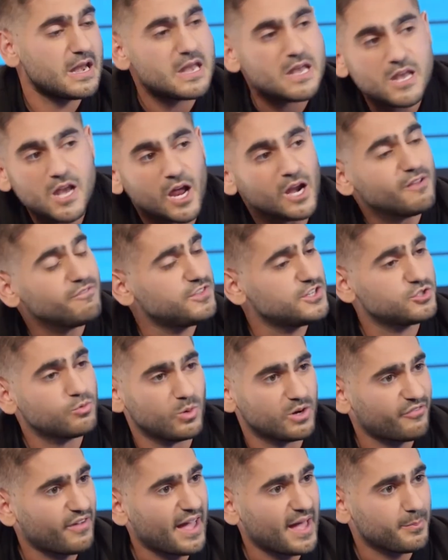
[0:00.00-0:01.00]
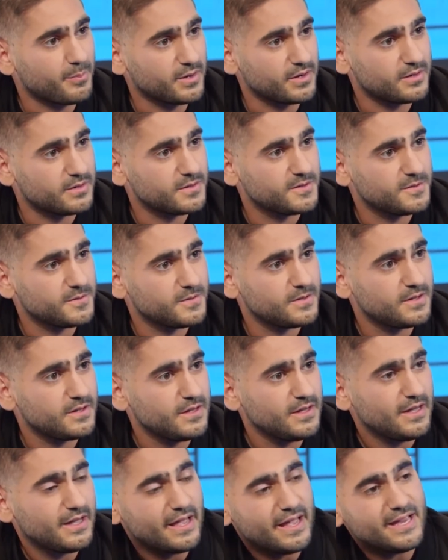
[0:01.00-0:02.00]
None of this would have happened.
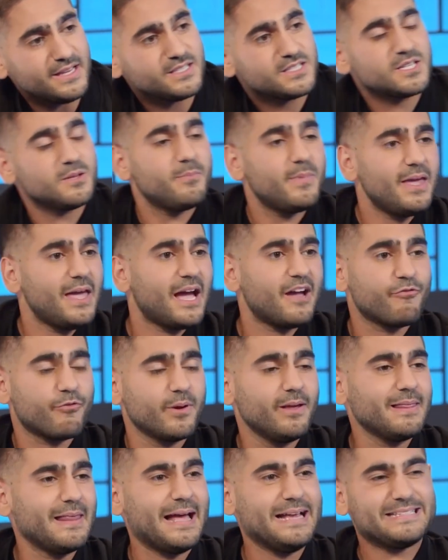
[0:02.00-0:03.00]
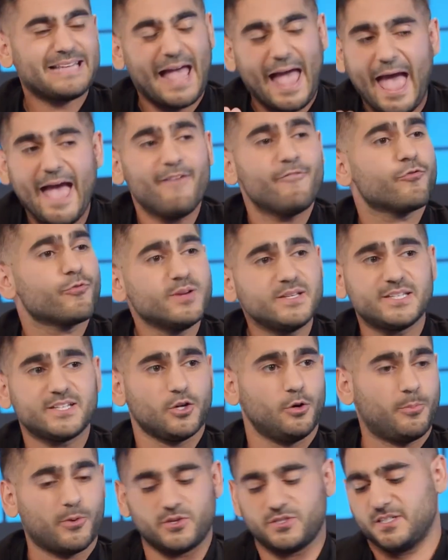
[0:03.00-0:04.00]
And to me, I've realized every
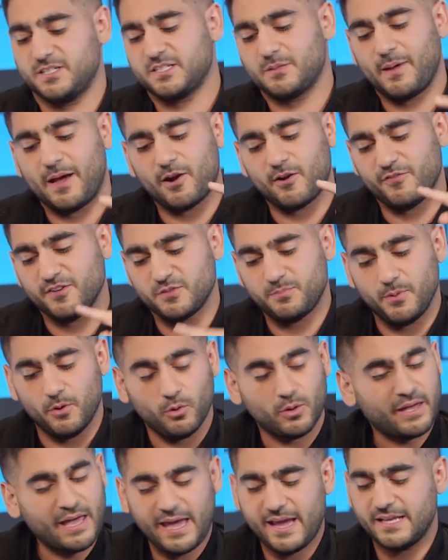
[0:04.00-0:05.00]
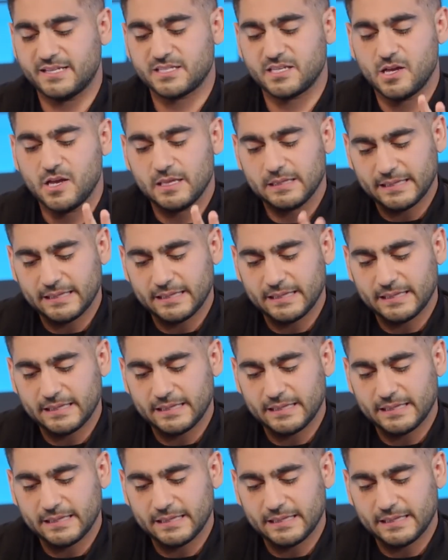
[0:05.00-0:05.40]
single person, doesn't matter if it's Bill Gates,